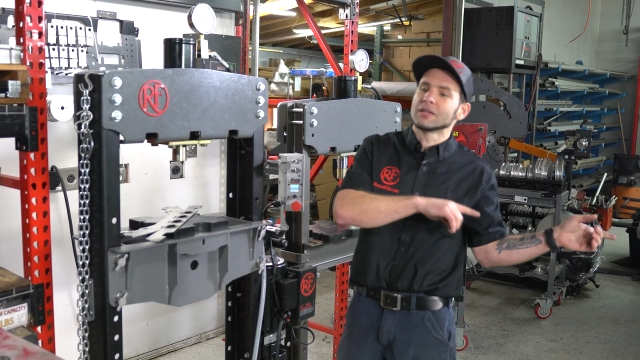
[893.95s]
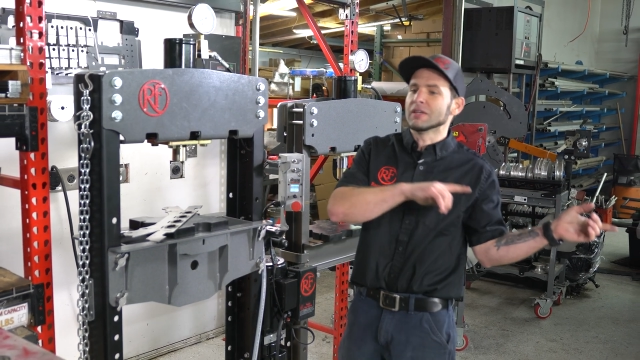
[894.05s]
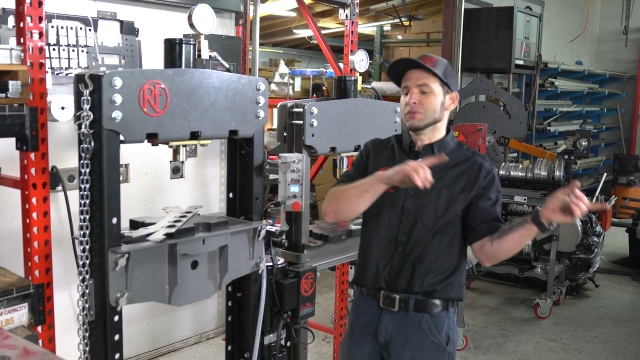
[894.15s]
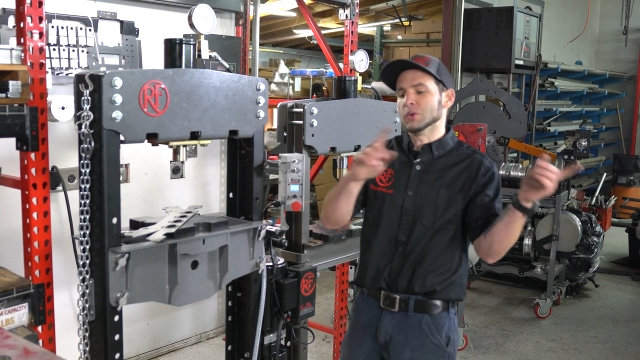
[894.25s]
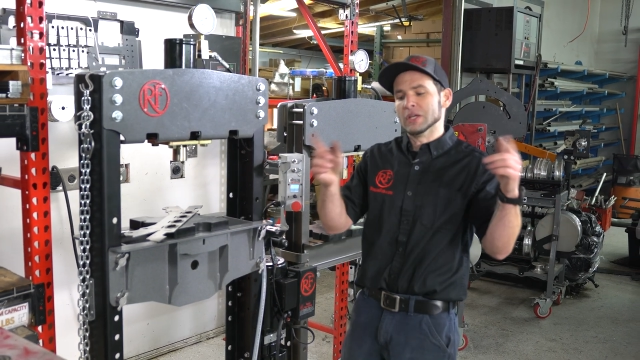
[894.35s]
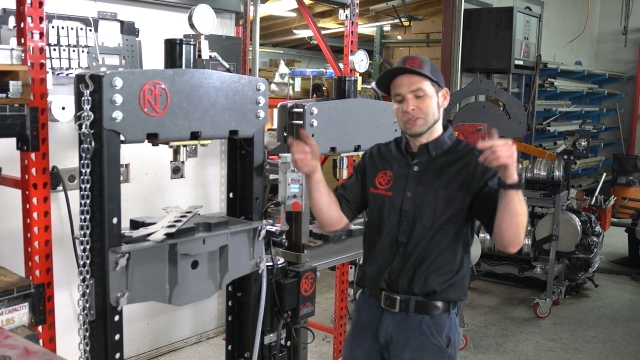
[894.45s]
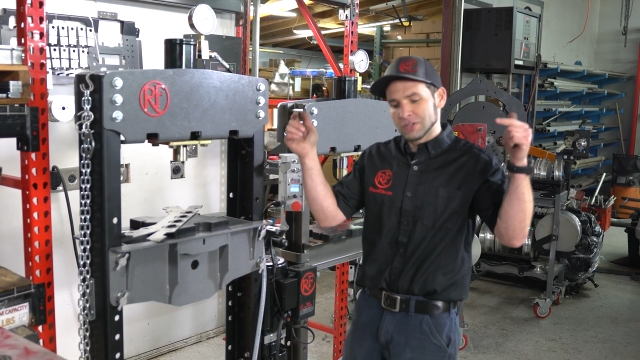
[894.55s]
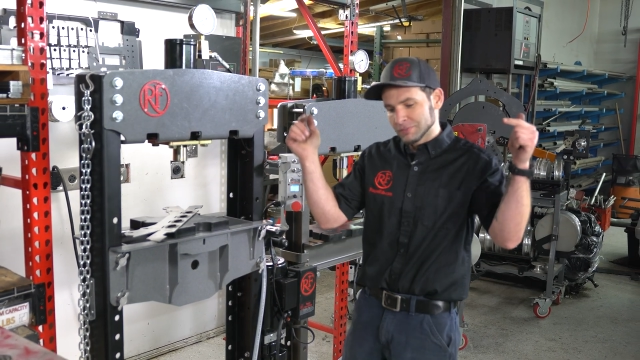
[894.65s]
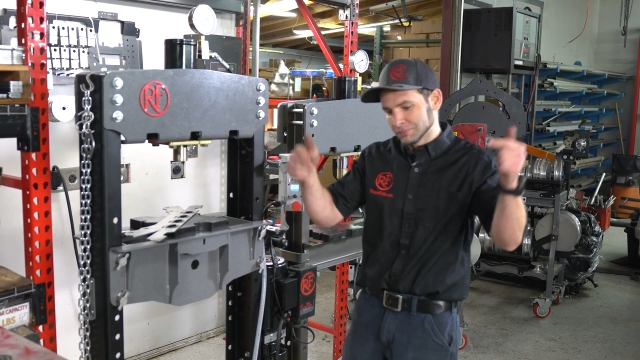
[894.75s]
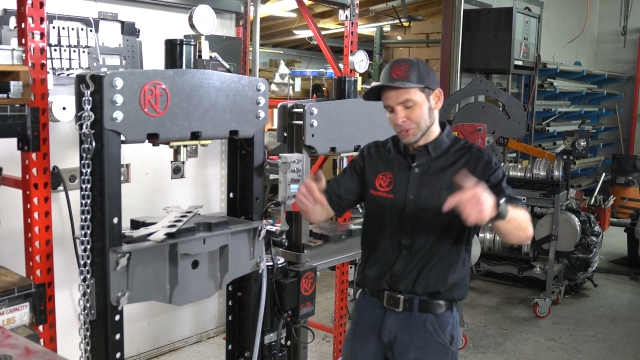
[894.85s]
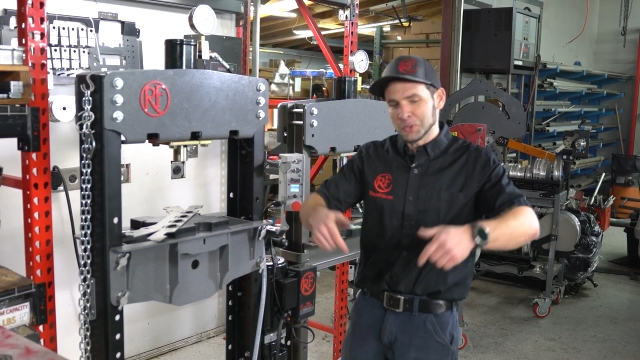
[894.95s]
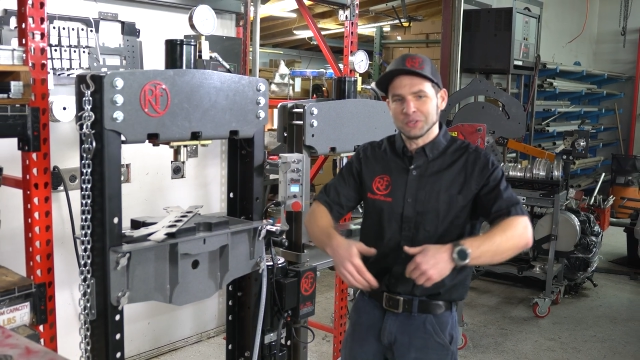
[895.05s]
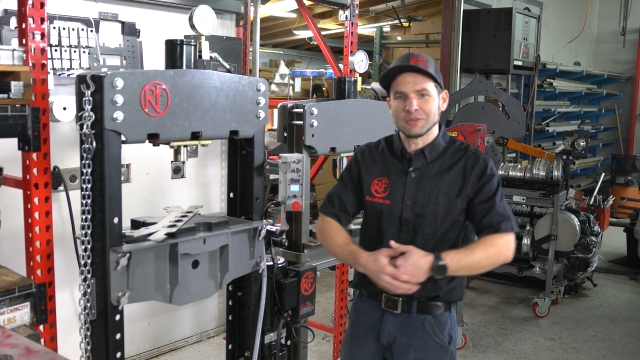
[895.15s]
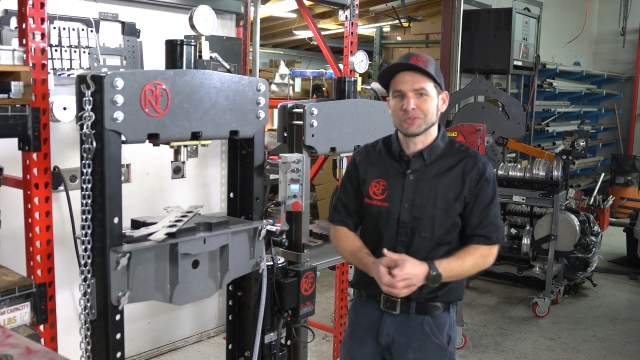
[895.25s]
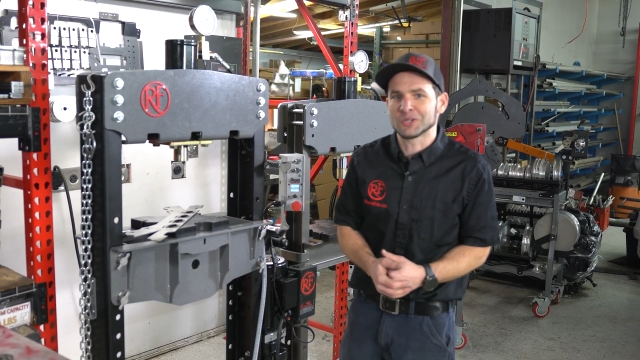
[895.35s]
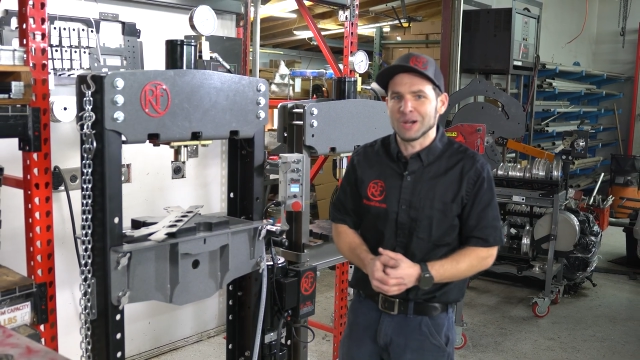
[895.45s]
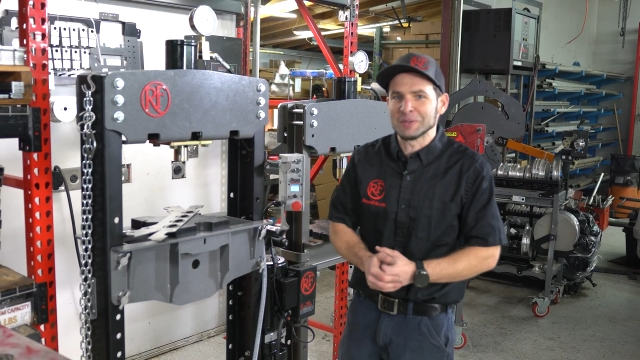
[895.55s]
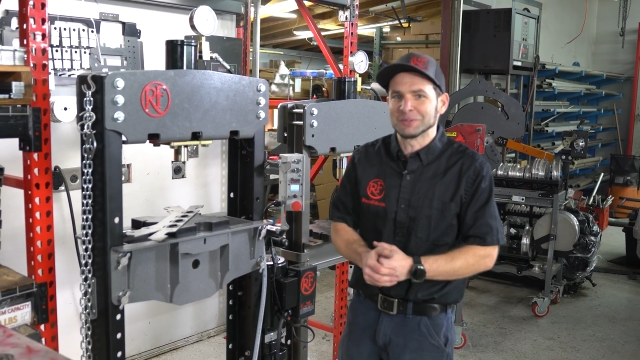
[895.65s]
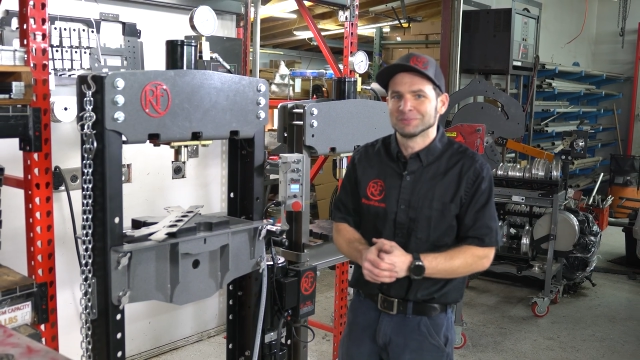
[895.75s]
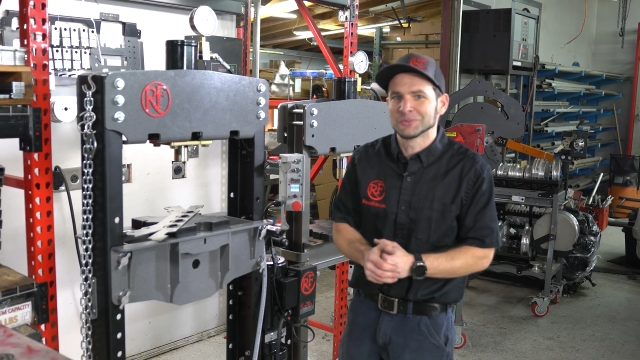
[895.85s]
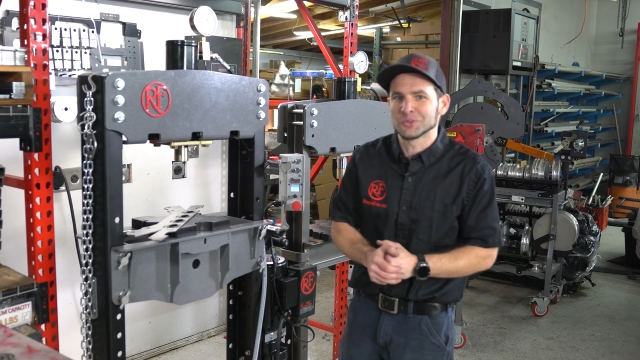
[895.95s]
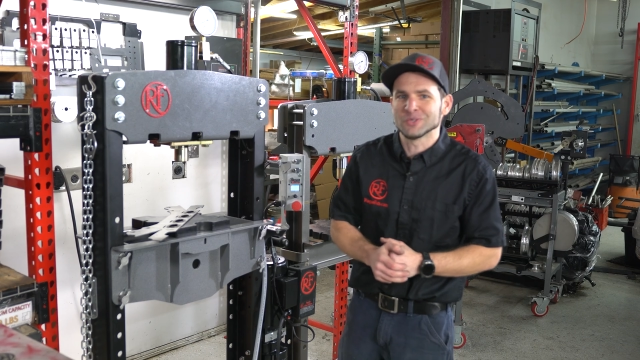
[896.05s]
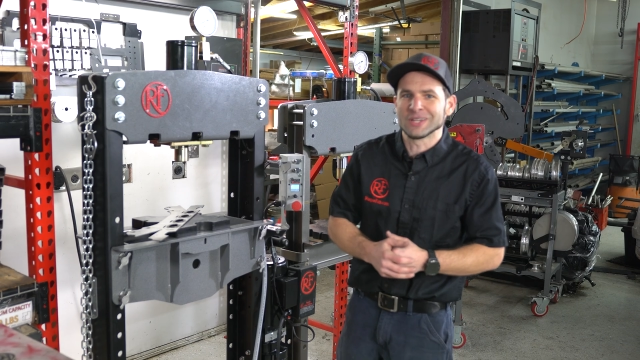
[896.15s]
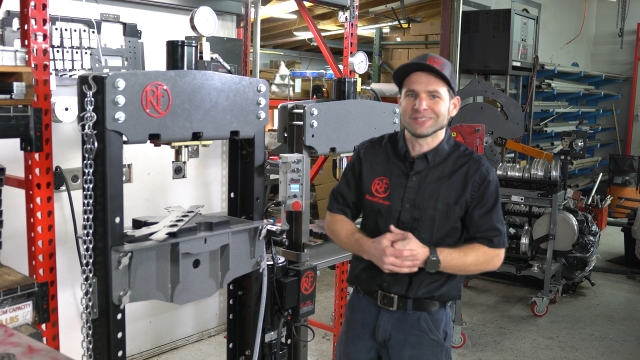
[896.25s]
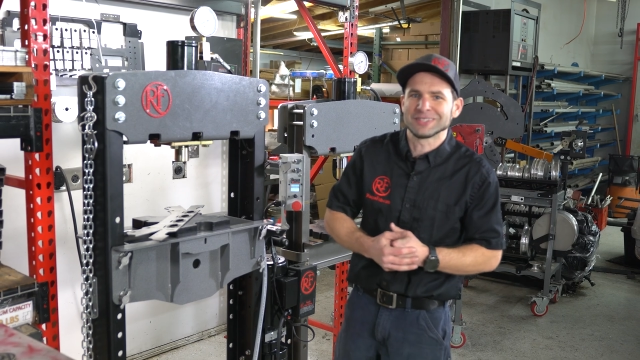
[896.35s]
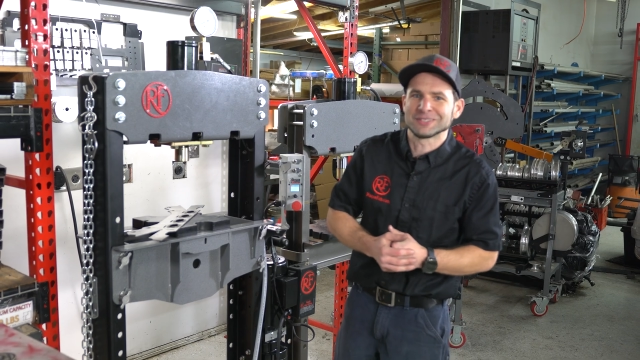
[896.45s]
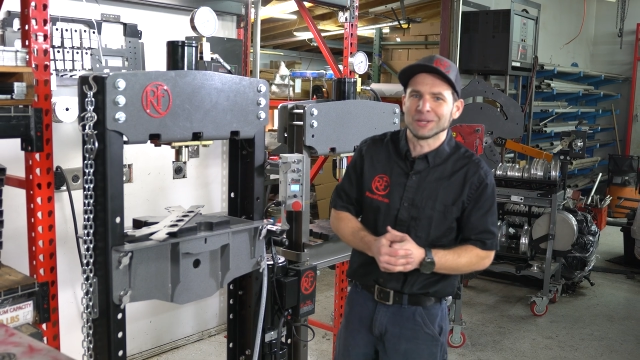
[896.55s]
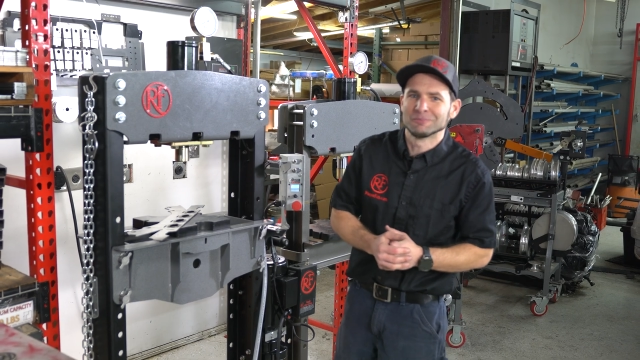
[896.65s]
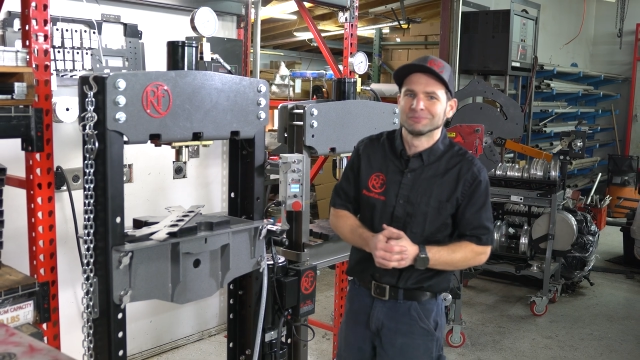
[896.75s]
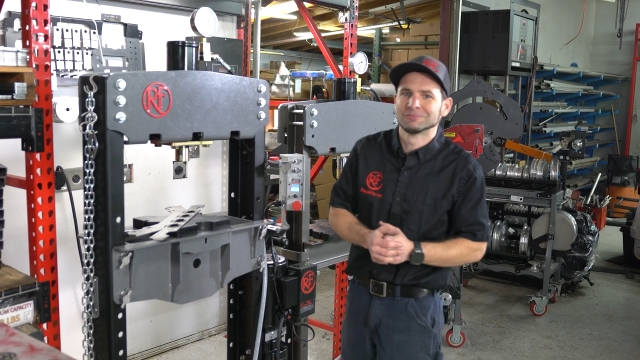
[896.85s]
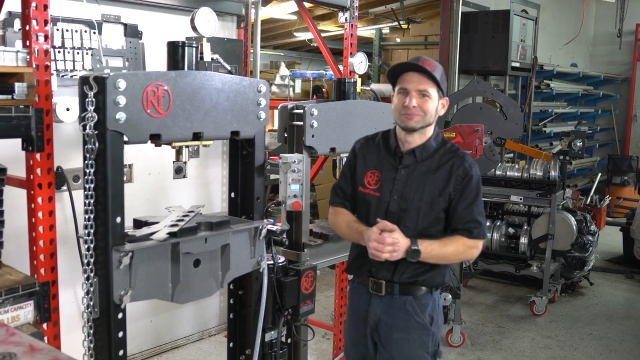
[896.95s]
If you want to enter, go ahead and leave us a comment. We'll see you guys next time.